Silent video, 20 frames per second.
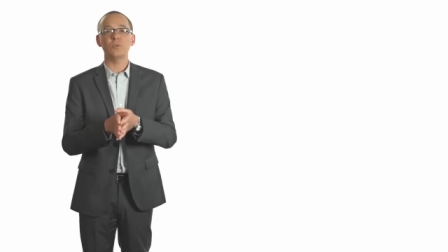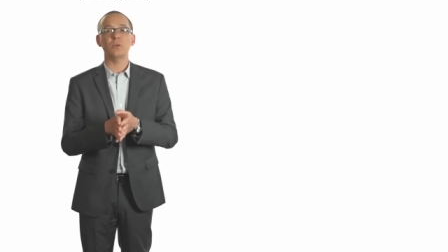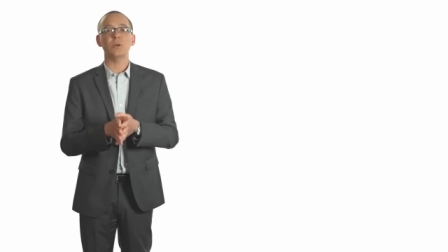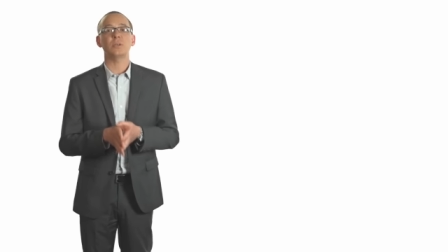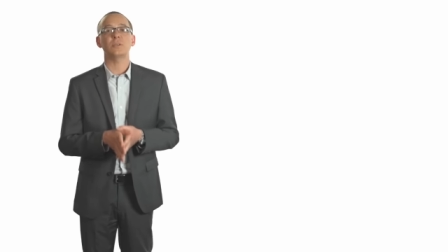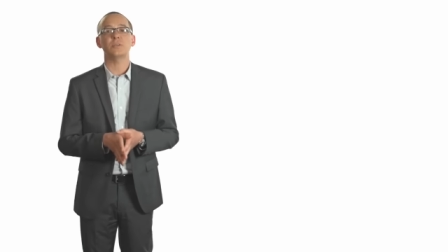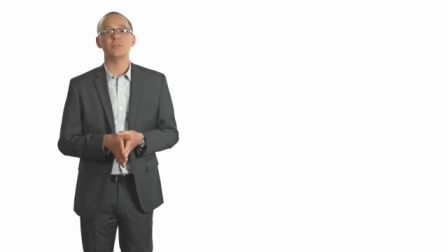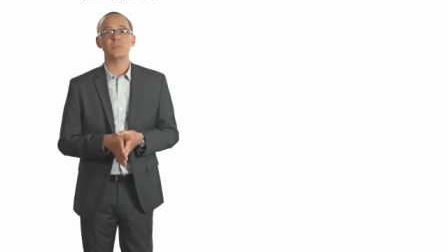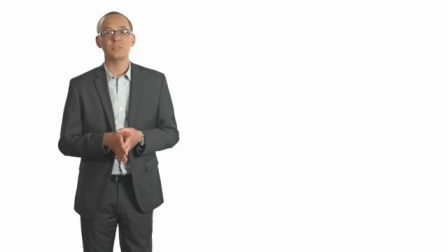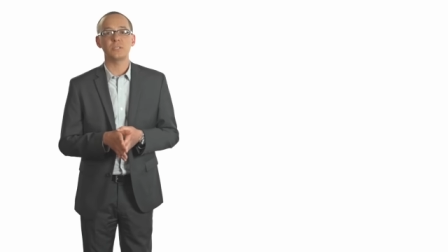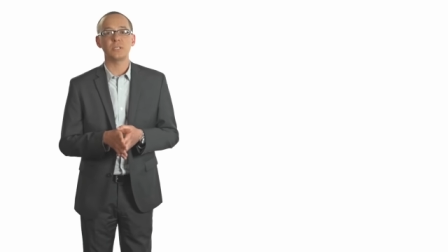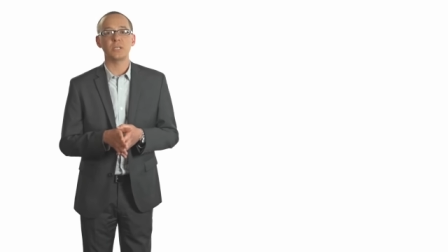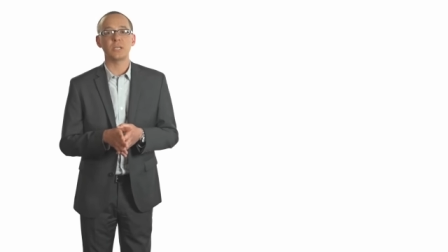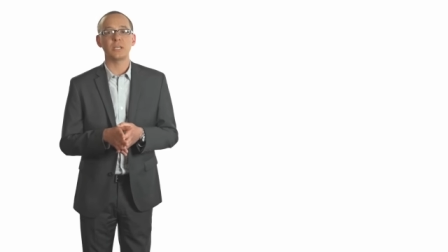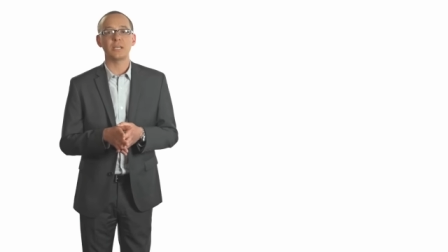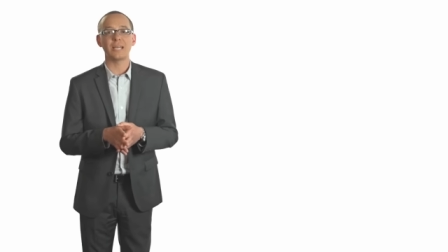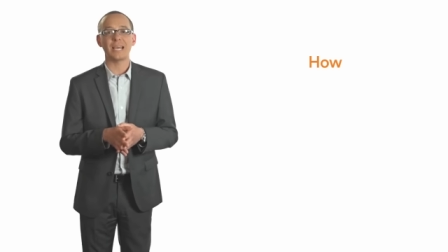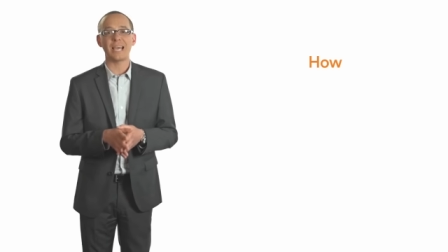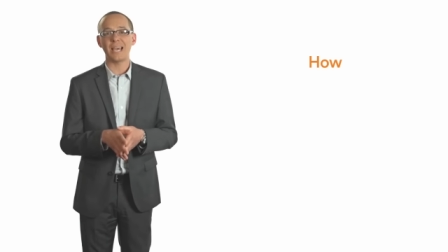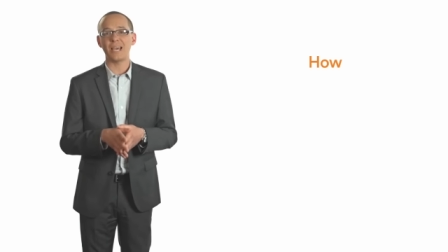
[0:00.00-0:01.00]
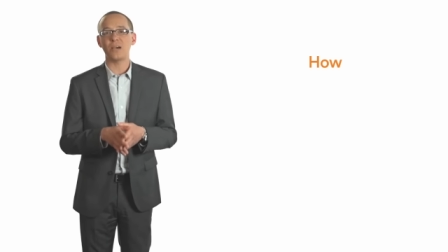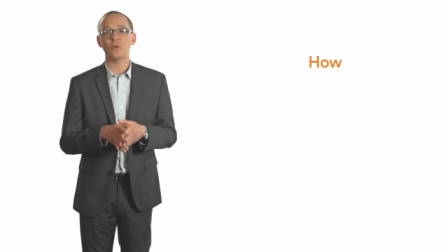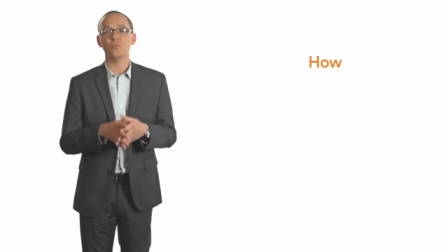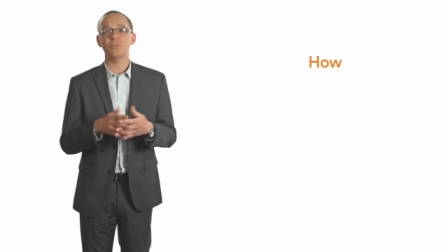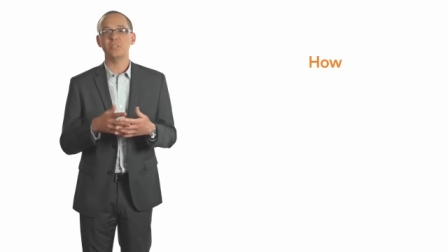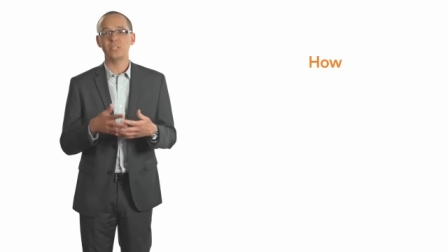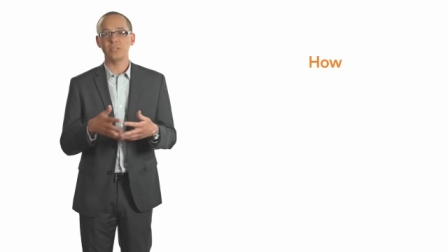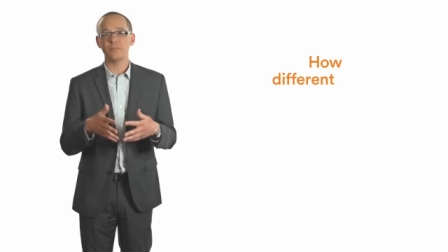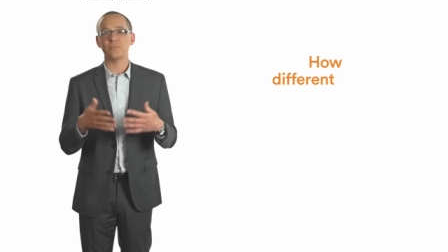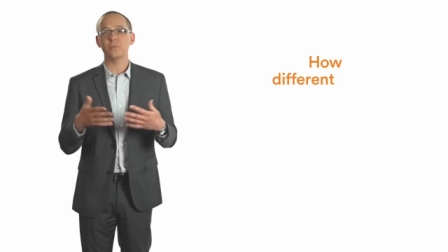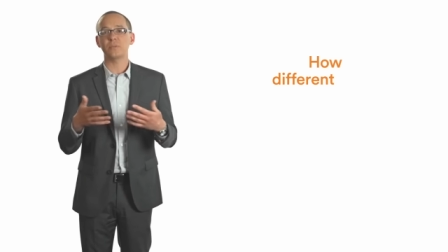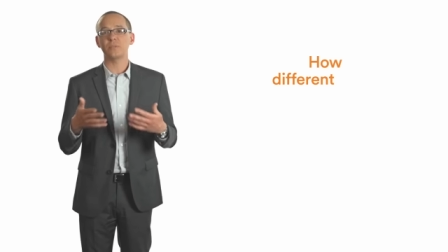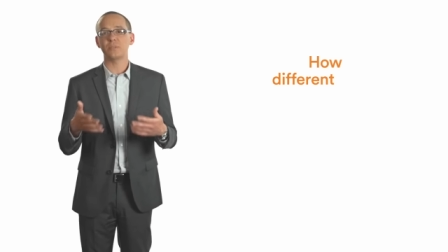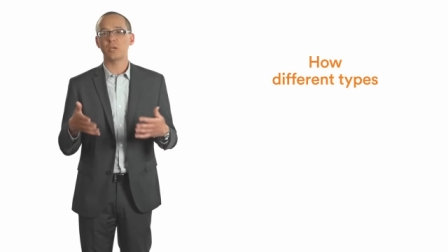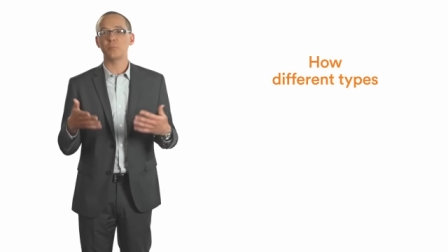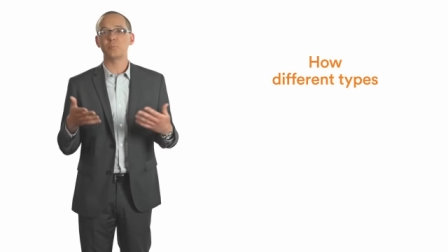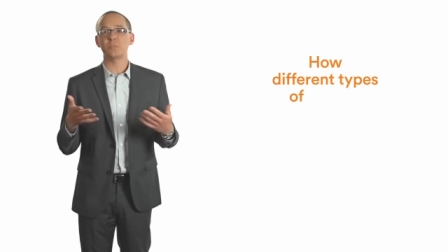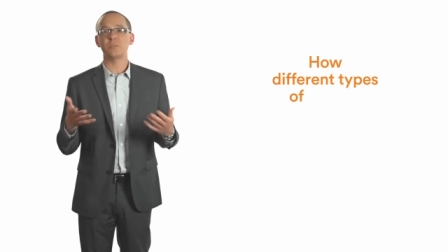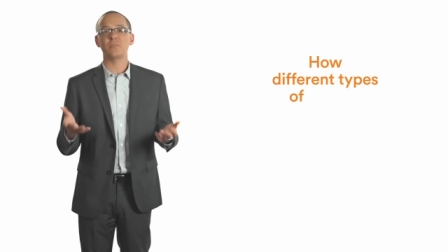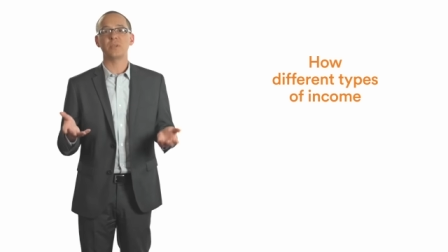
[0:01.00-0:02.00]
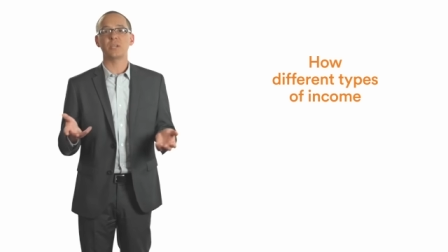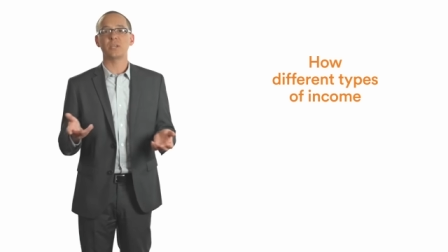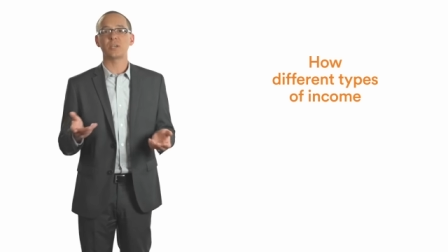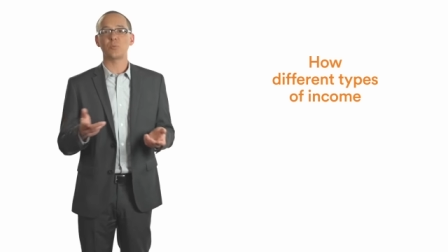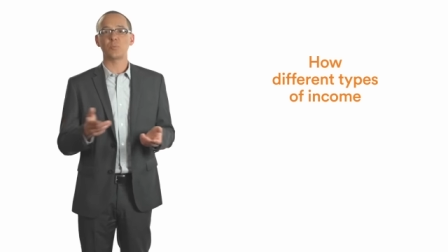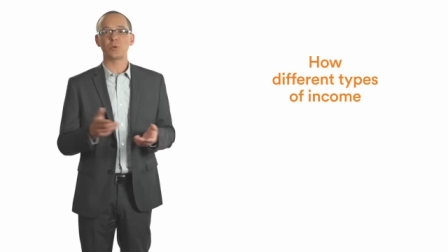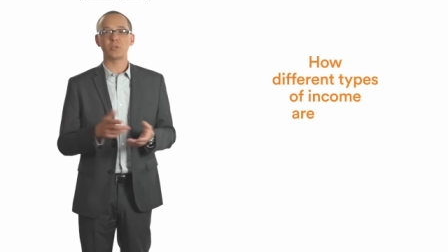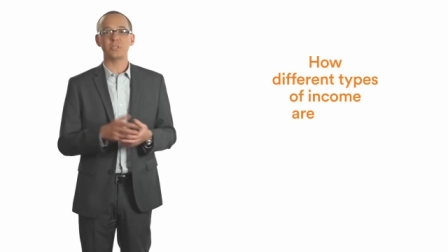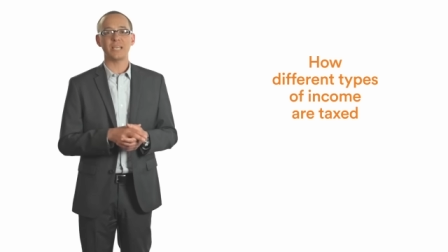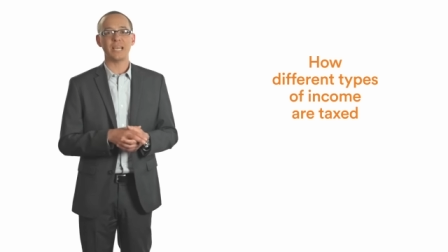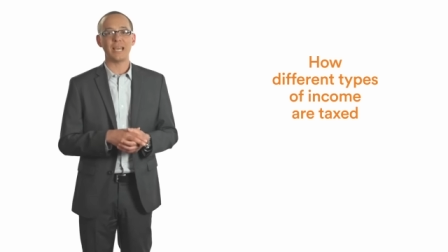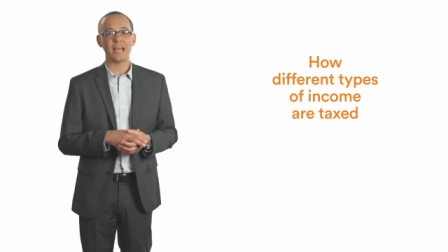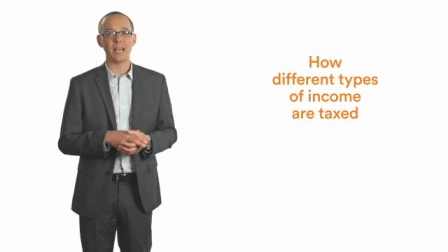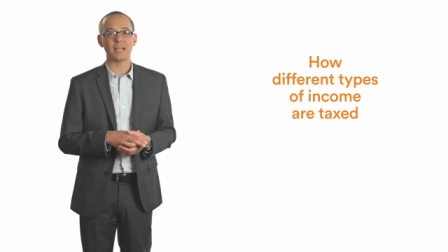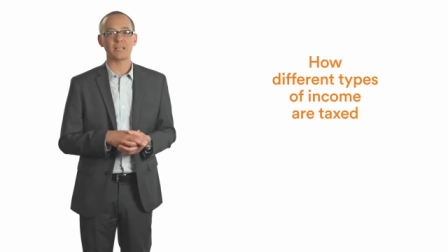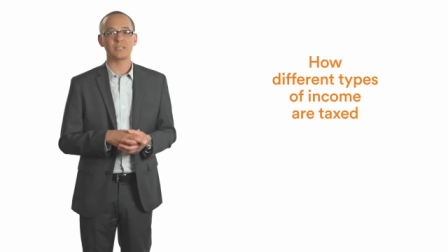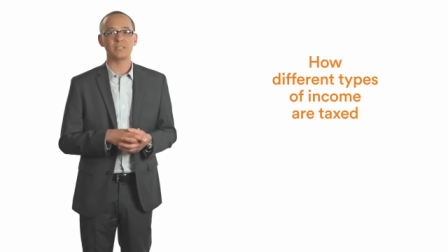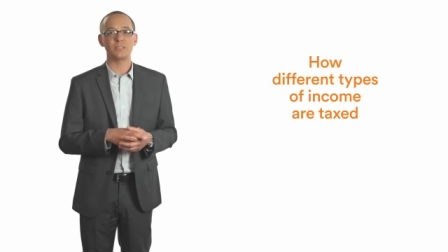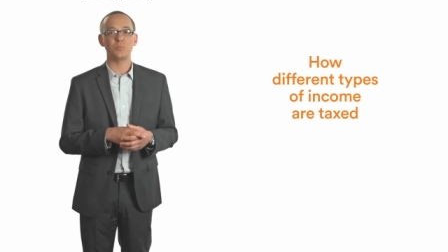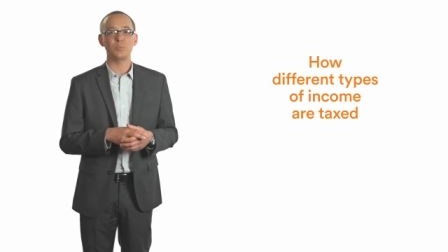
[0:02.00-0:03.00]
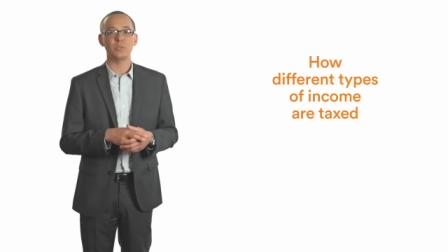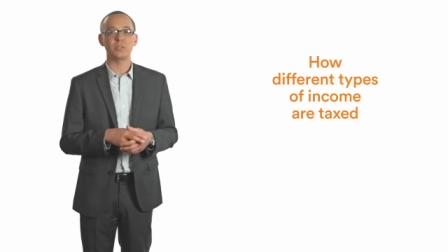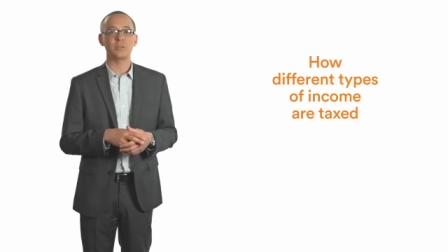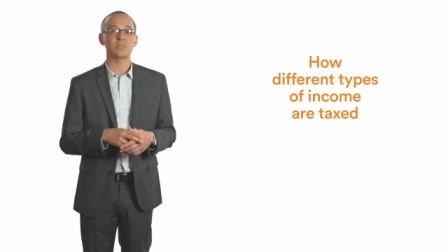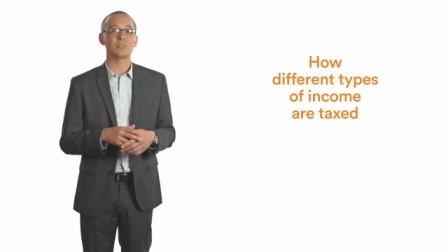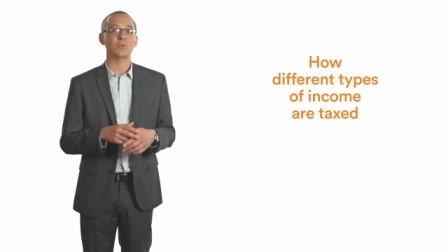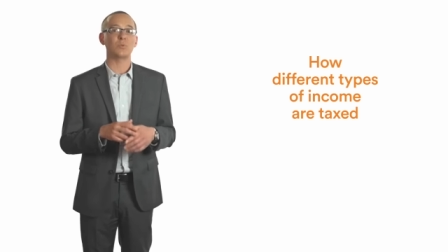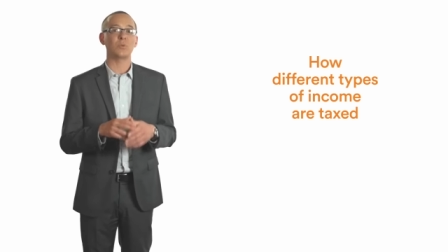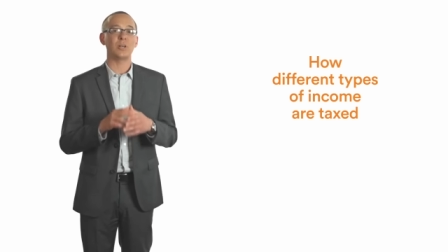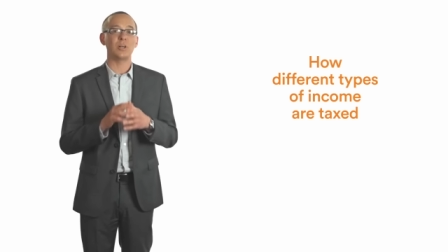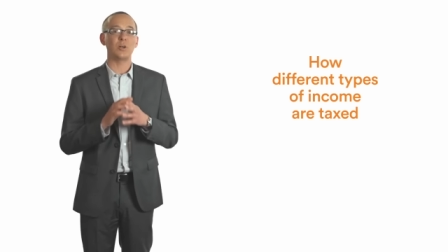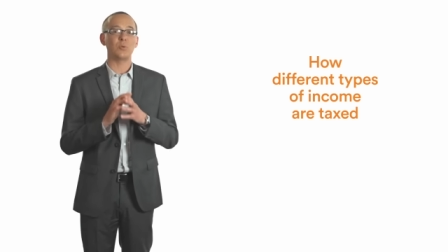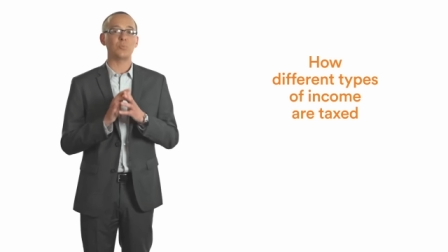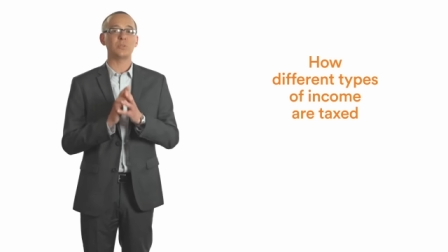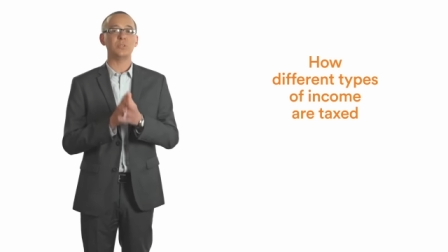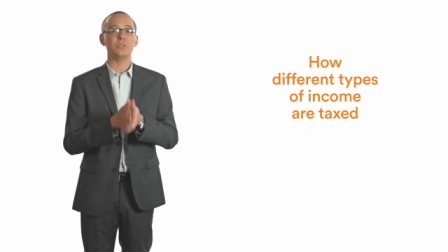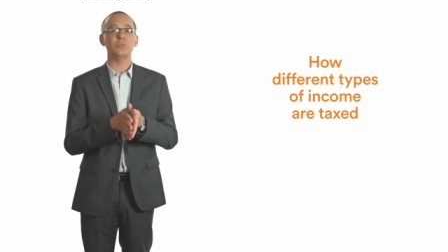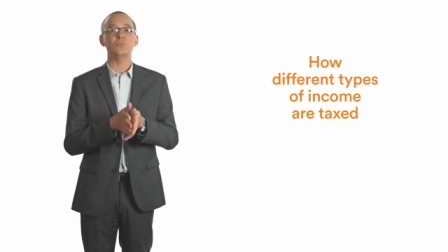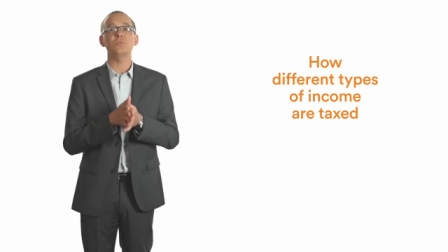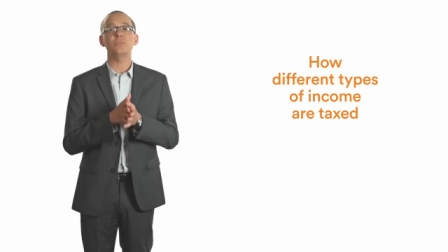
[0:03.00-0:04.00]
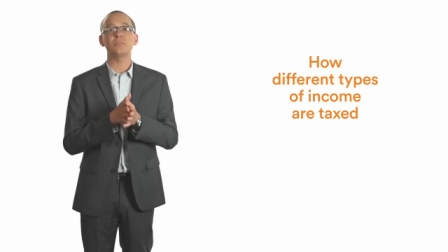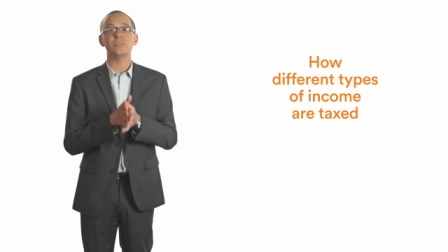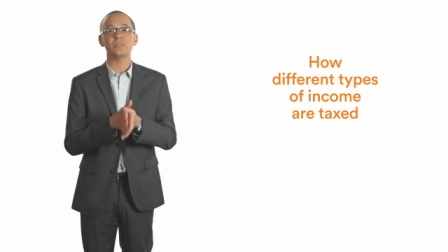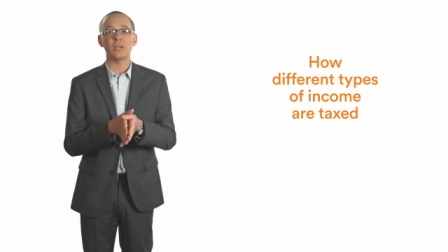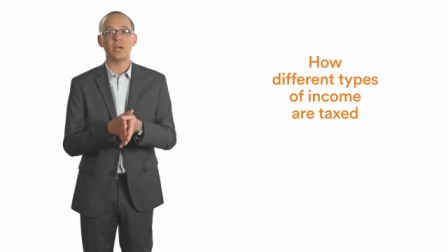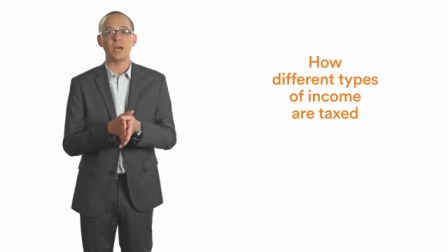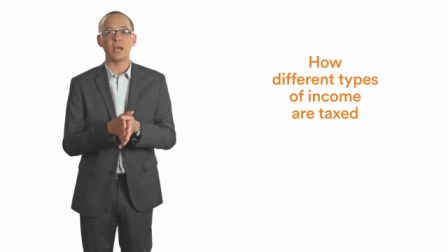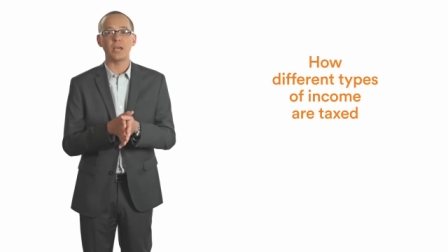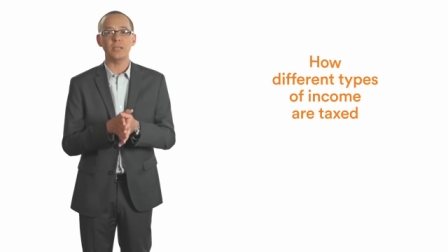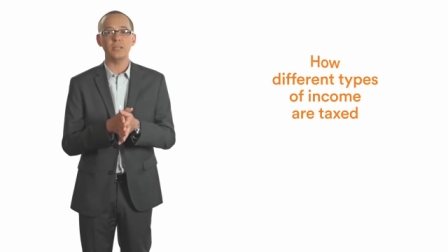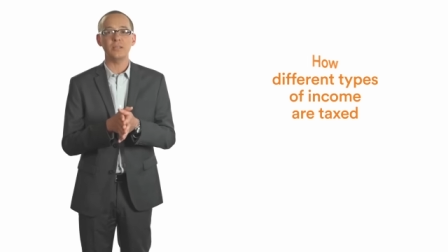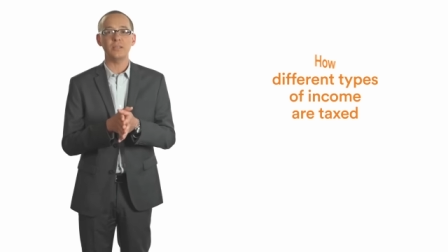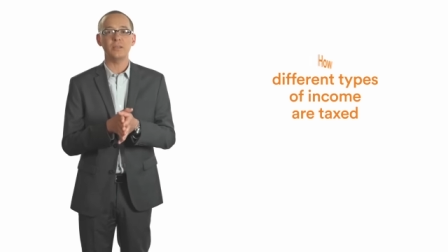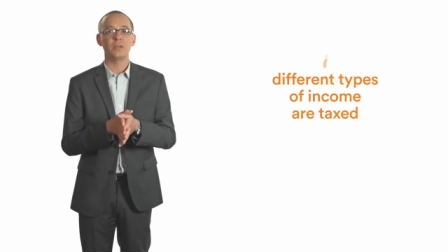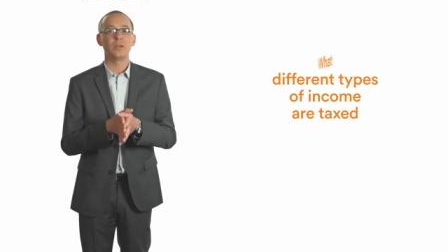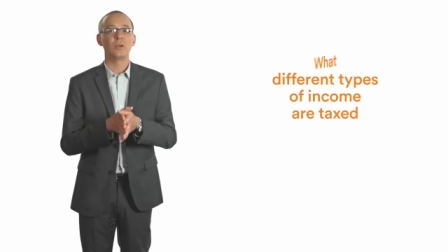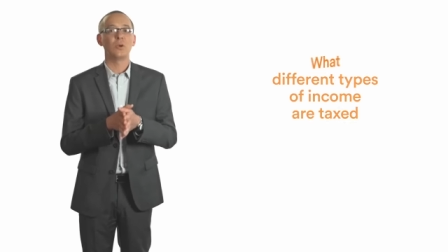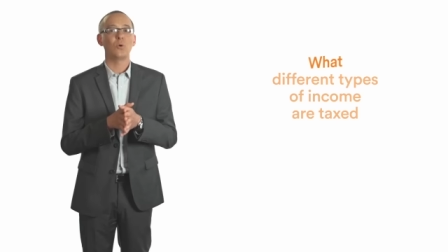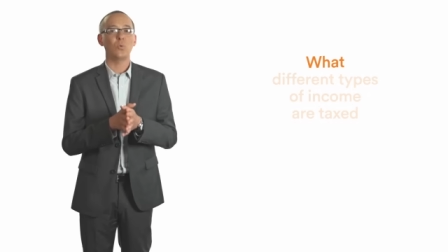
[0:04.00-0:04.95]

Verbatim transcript: to understand how different types of income are taxed because it will help you decide